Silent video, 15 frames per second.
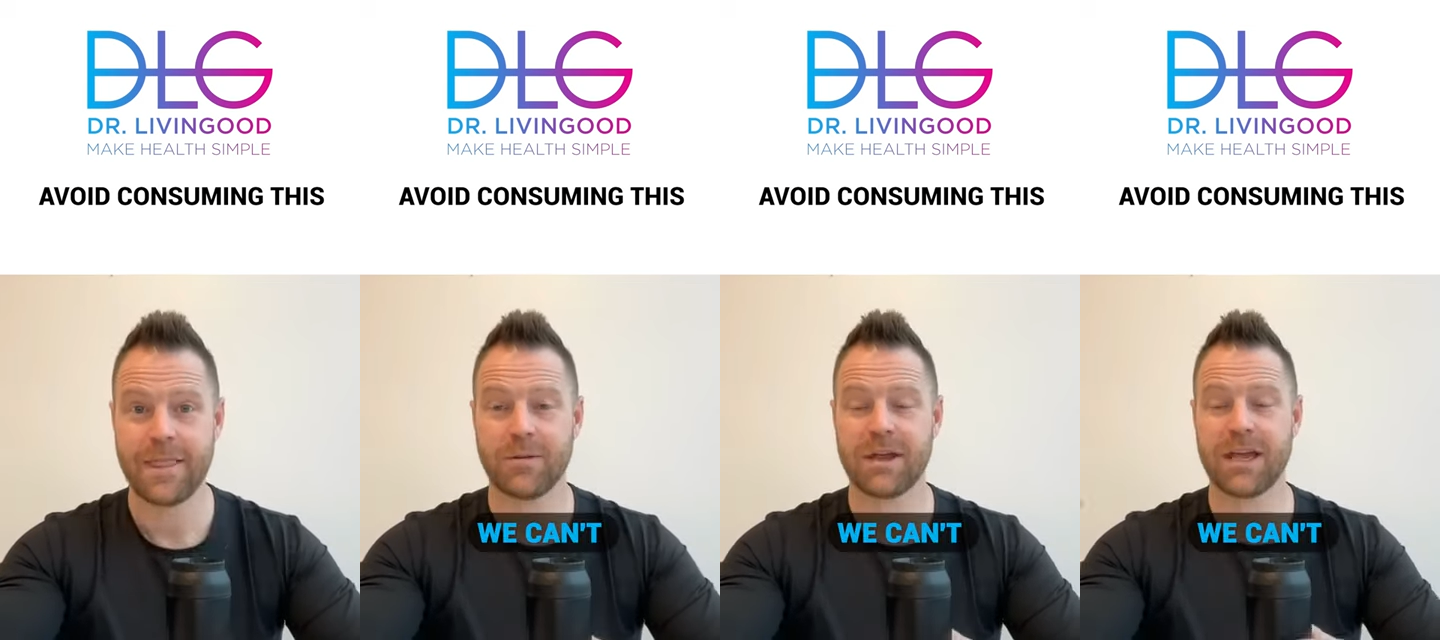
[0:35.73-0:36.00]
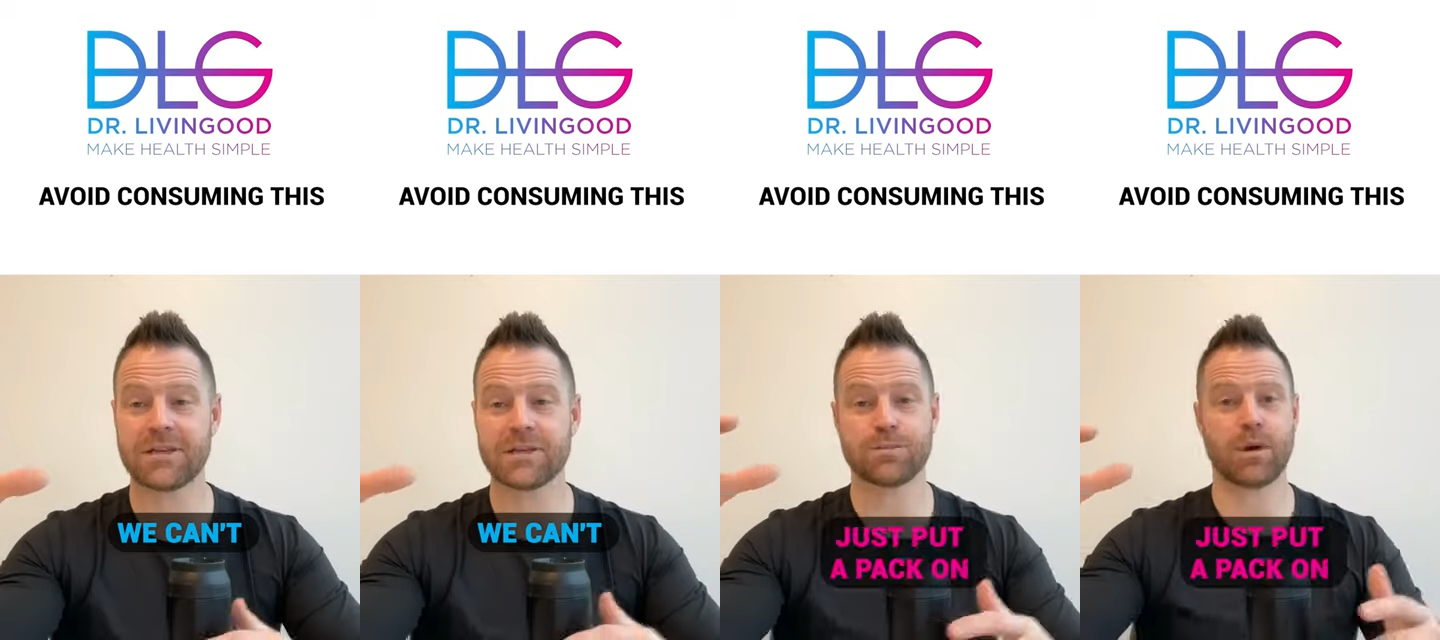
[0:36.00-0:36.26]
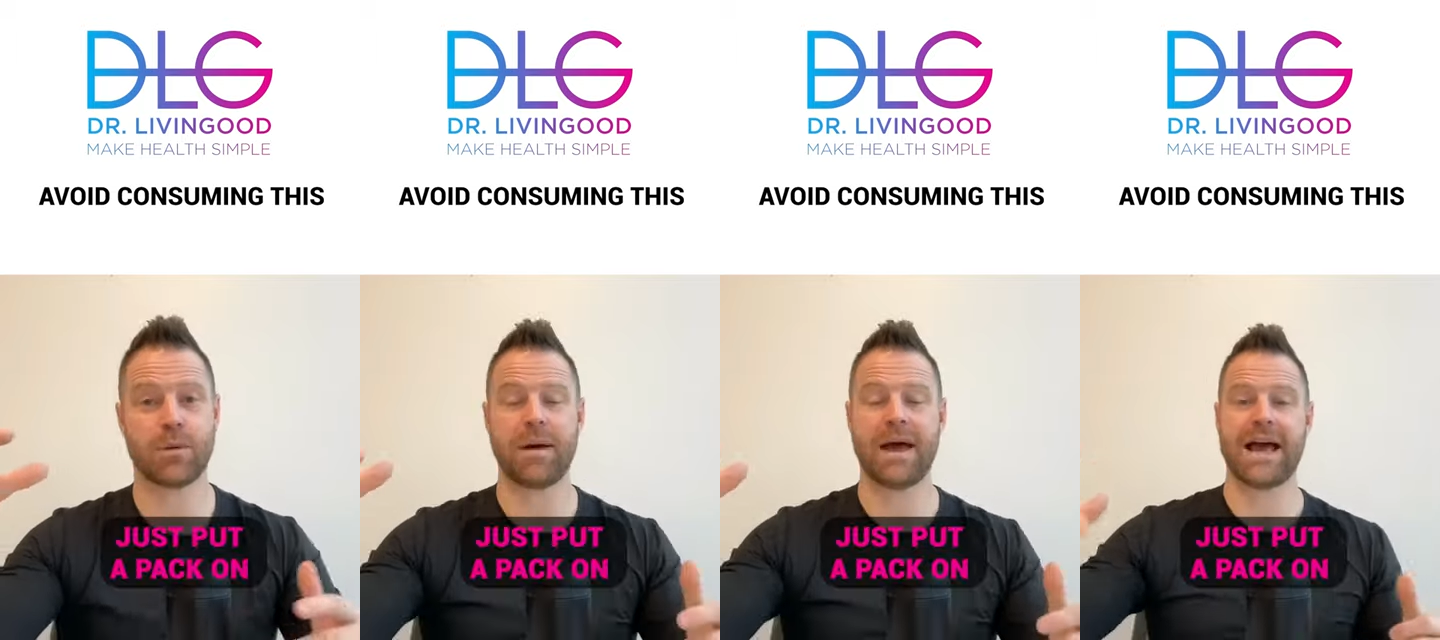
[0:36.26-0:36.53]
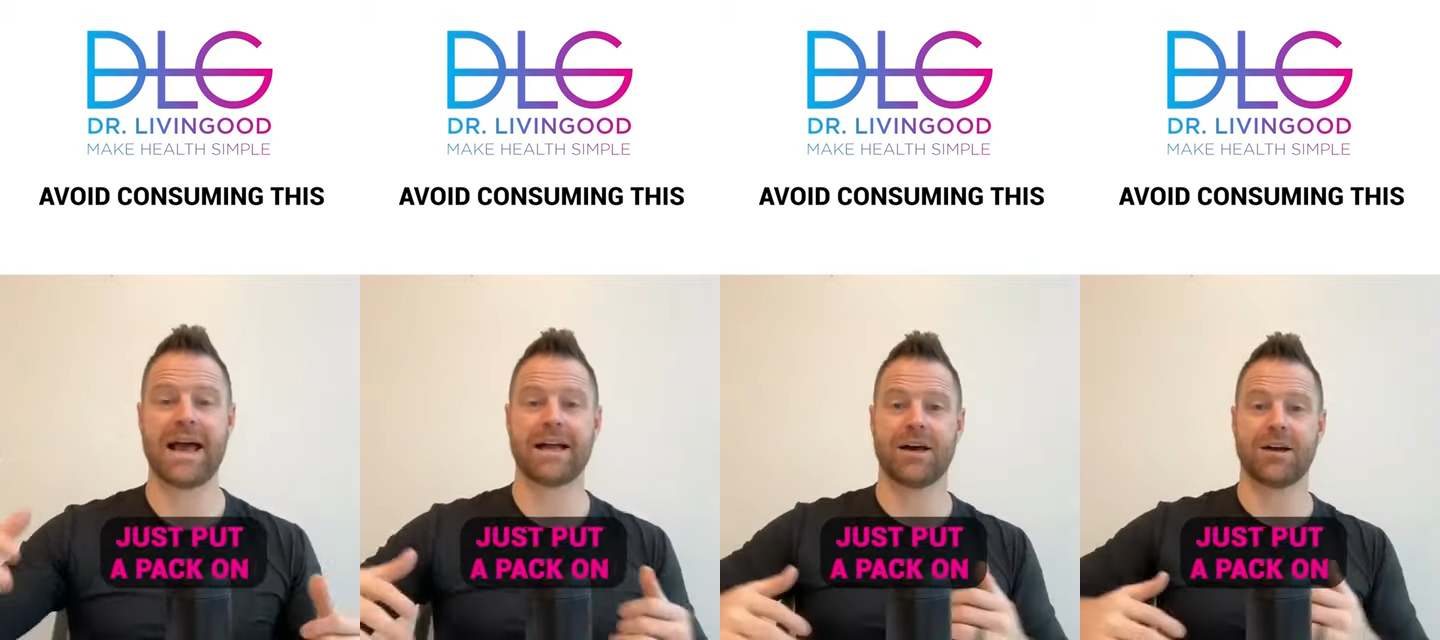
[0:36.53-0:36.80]
We can't just put a
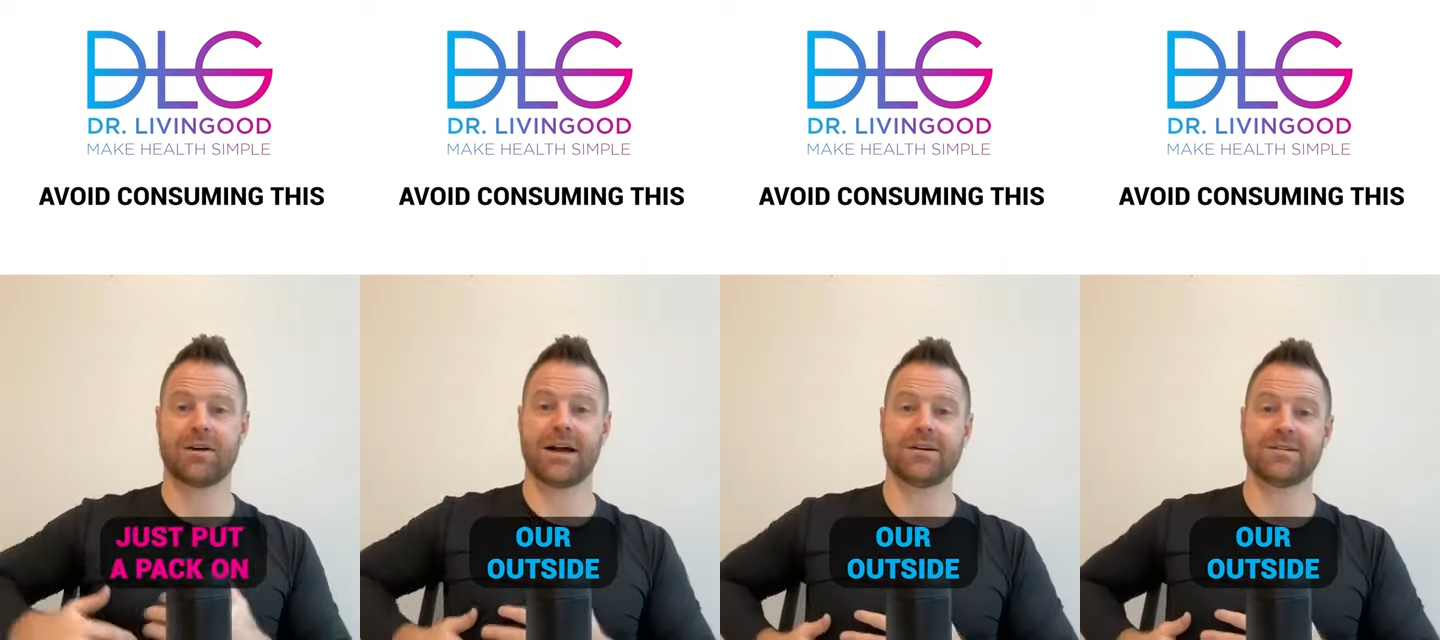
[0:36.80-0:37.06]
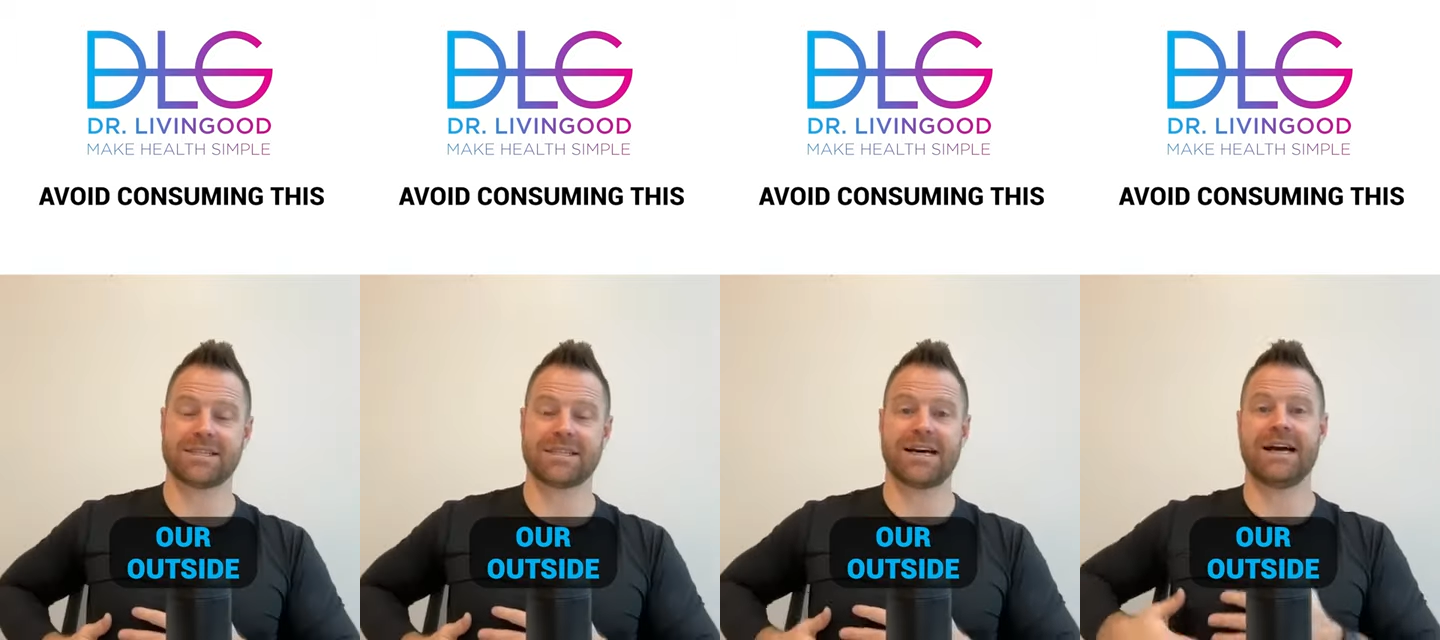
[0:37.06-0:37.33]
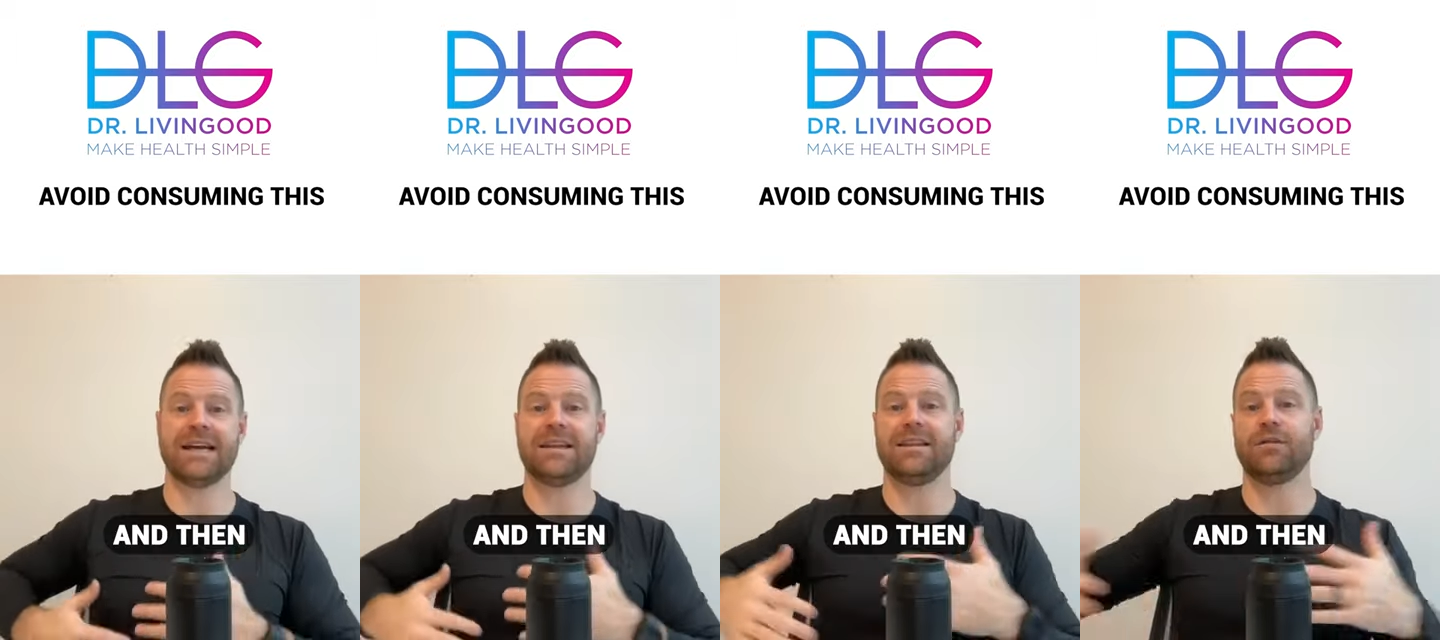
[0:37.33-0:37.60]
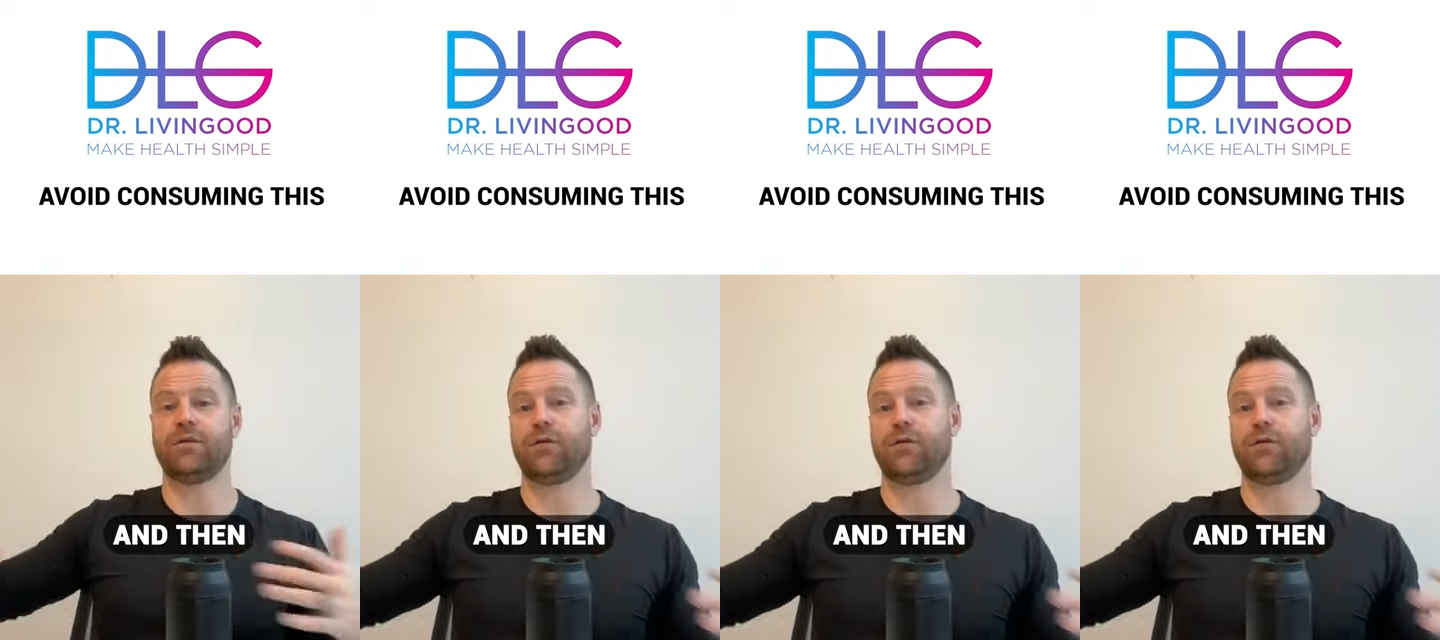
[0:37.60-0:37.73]
pack on our outside and then